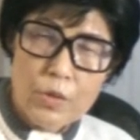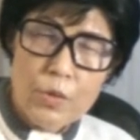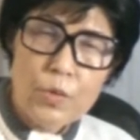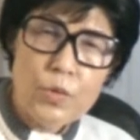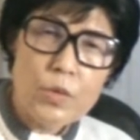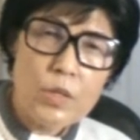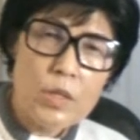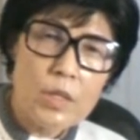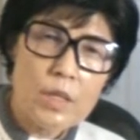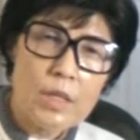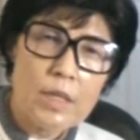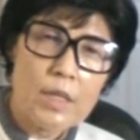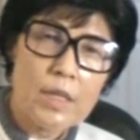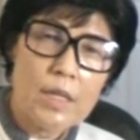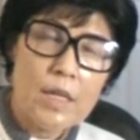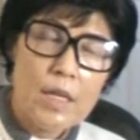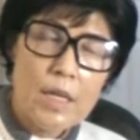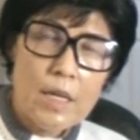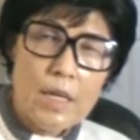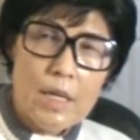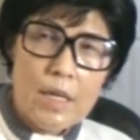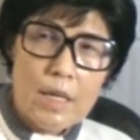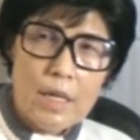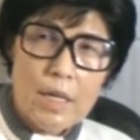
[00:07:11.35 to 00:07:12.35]
Usually,
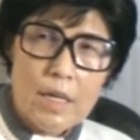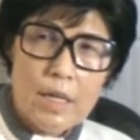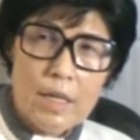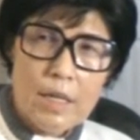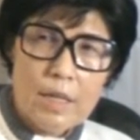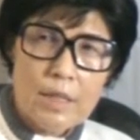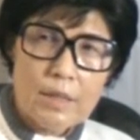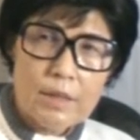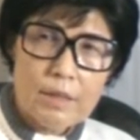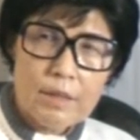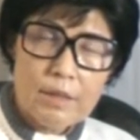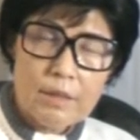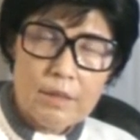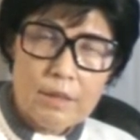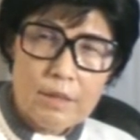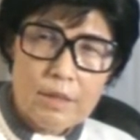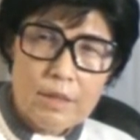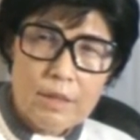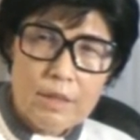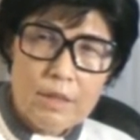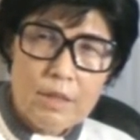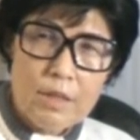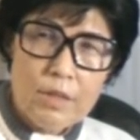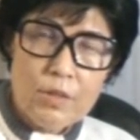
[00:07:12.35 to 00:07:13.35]

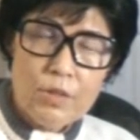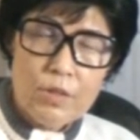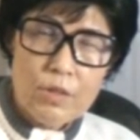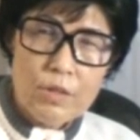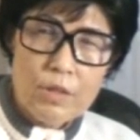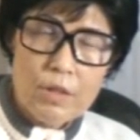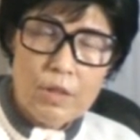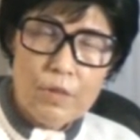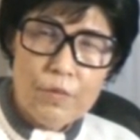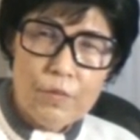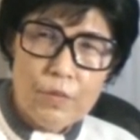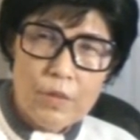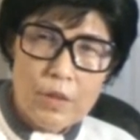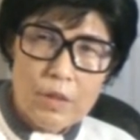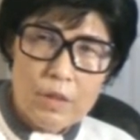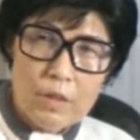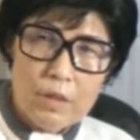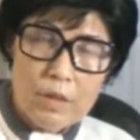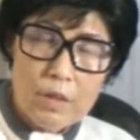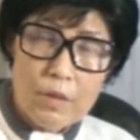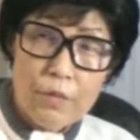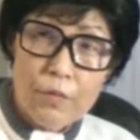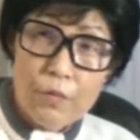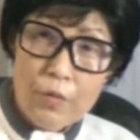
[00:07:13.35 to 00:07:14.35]
if
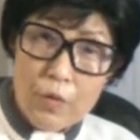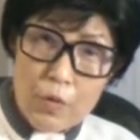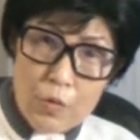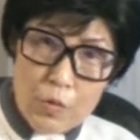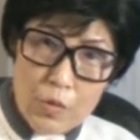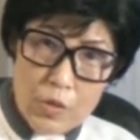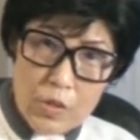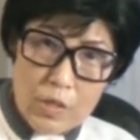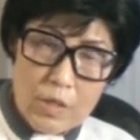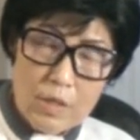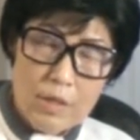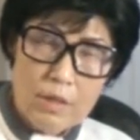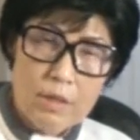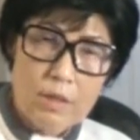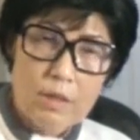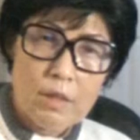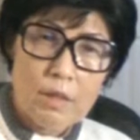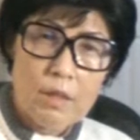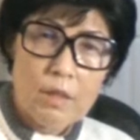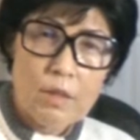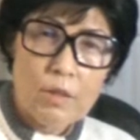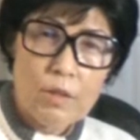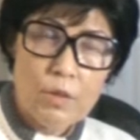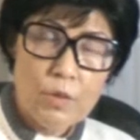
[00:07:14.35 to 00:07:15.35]
the effusion
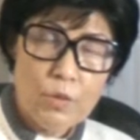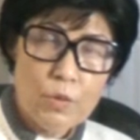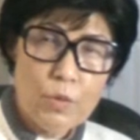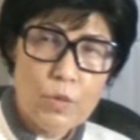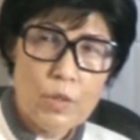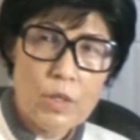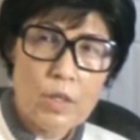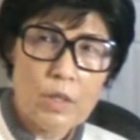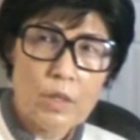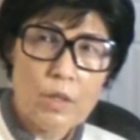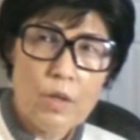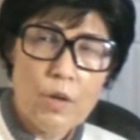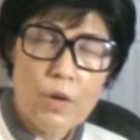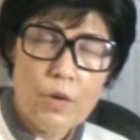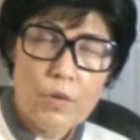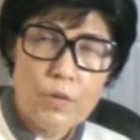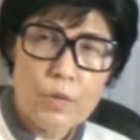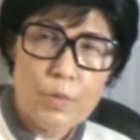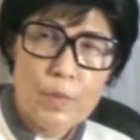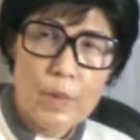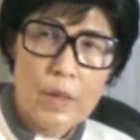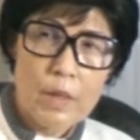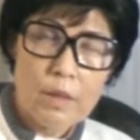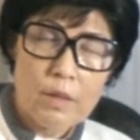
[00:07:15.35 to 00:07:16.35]
usually
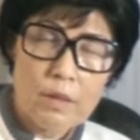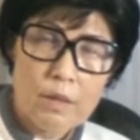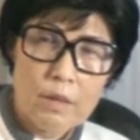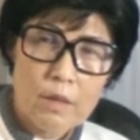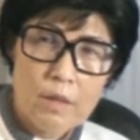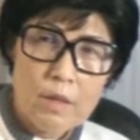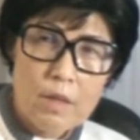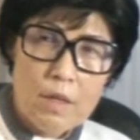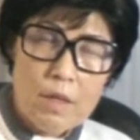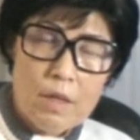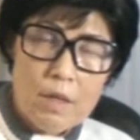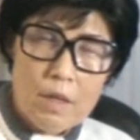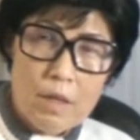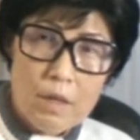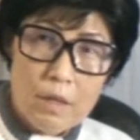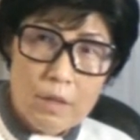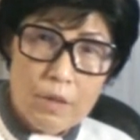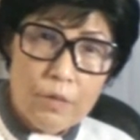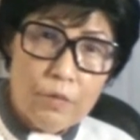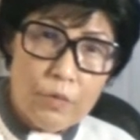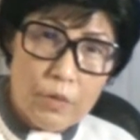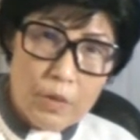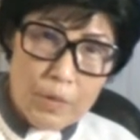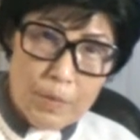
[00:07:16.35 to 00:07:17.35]
caused by the
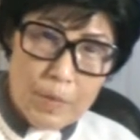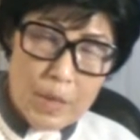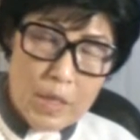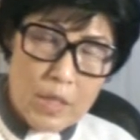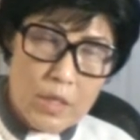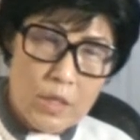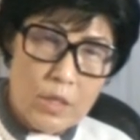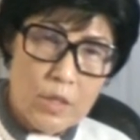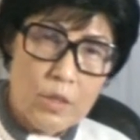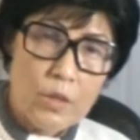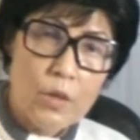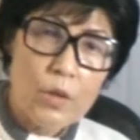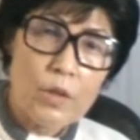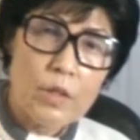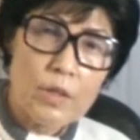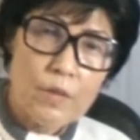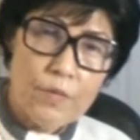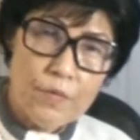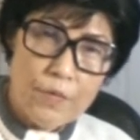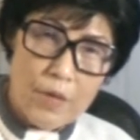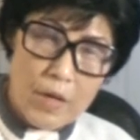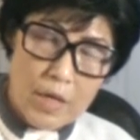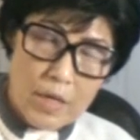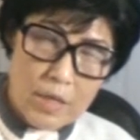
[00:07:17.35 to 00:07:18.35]
inflammation or
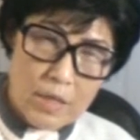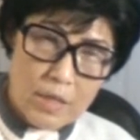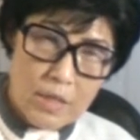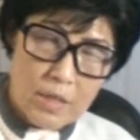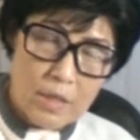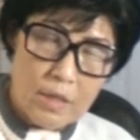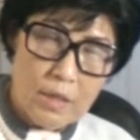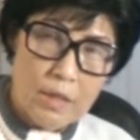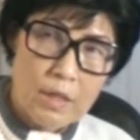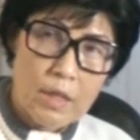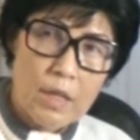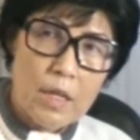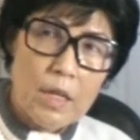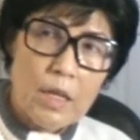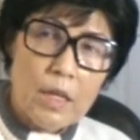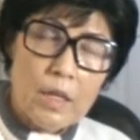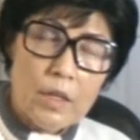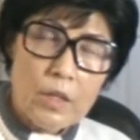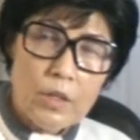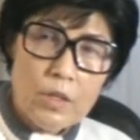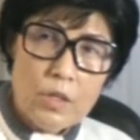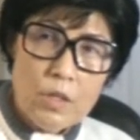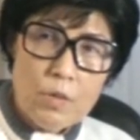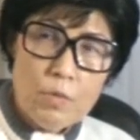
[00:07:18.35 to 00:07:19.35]
infection,
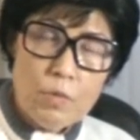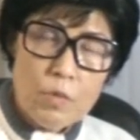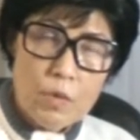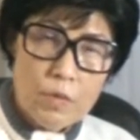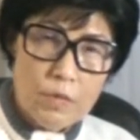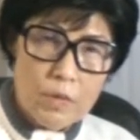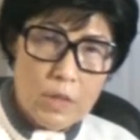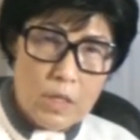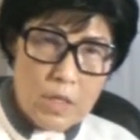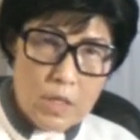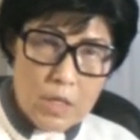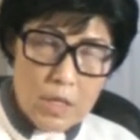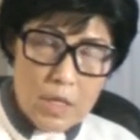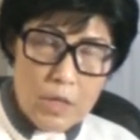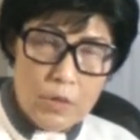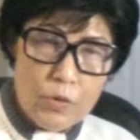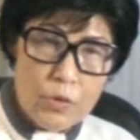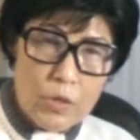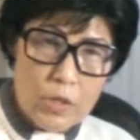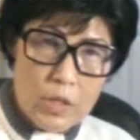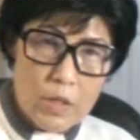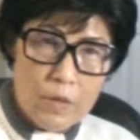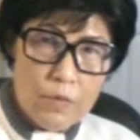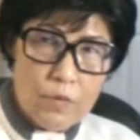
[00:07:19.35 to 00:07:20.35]
in terms of
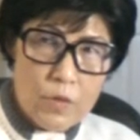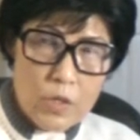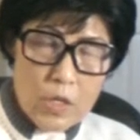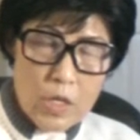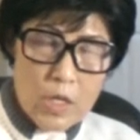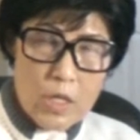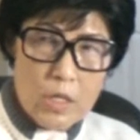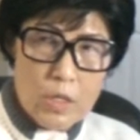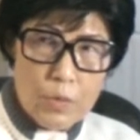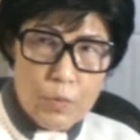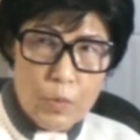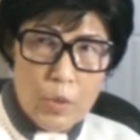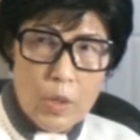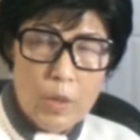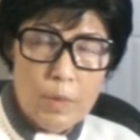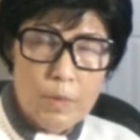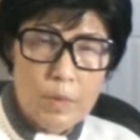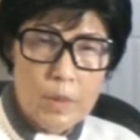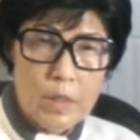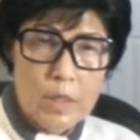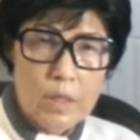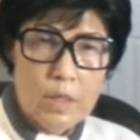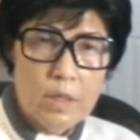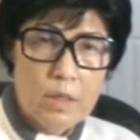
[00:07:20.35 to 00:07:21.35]
degenerative change,
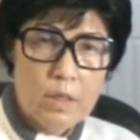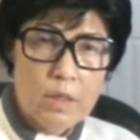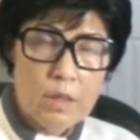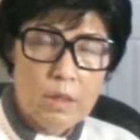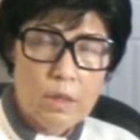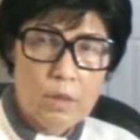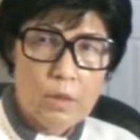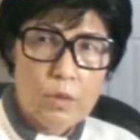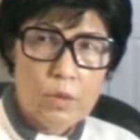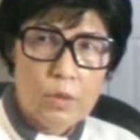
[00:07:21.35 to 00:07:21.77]
probably it's